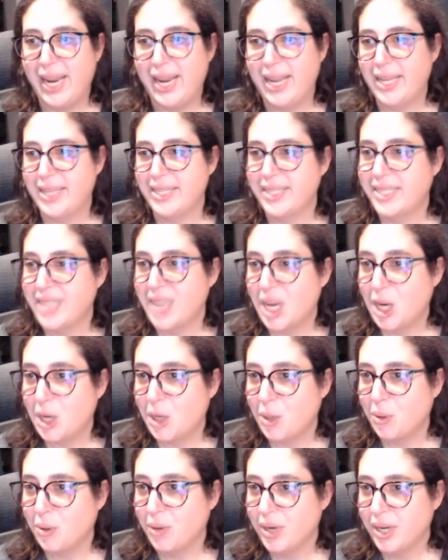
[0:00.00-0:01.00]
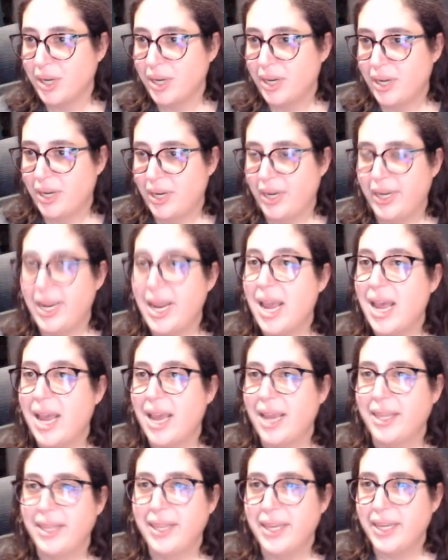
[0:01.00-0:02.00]
so, yeah,
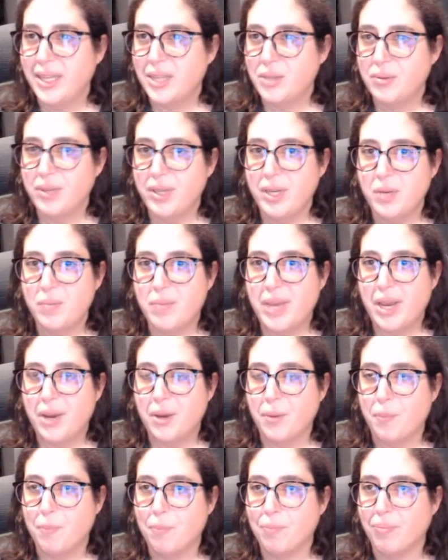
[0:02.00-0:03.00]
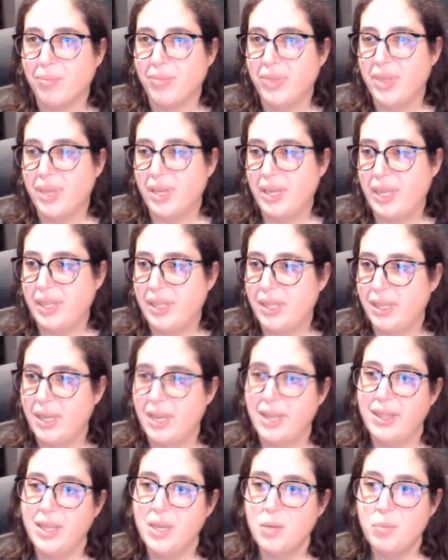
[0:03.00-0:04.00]
I think it's really about
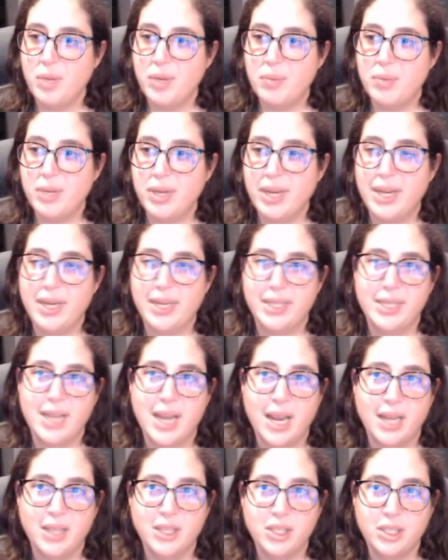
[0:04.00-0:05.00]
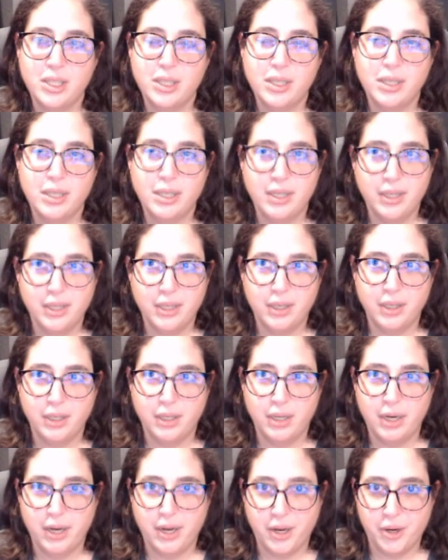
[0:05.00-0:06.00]
I think people get attached to their
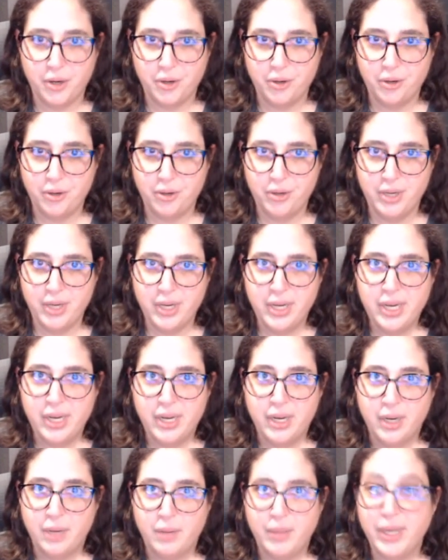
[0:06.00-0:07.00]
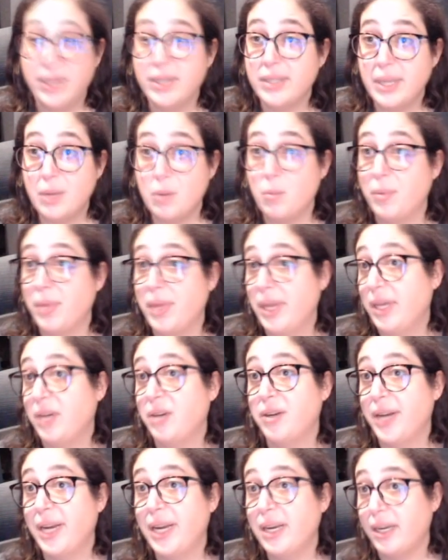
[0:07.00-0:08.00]
code because they
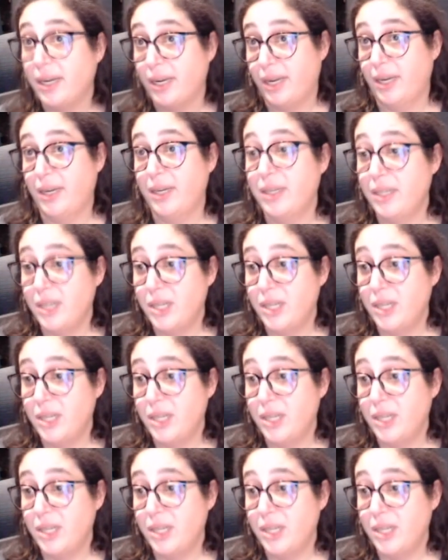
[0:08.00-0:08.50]
created it. And,